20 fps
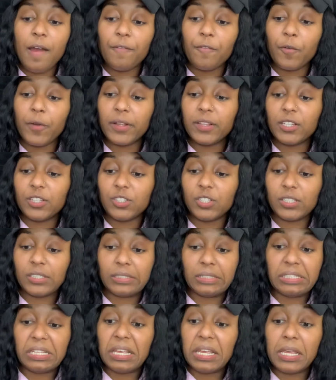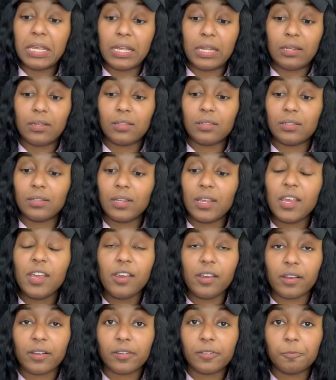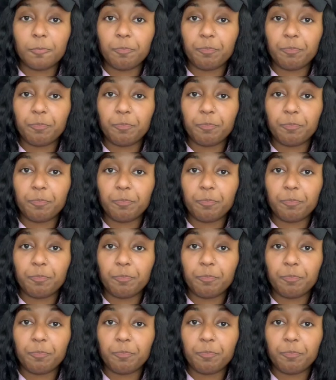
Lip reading: for it to just end here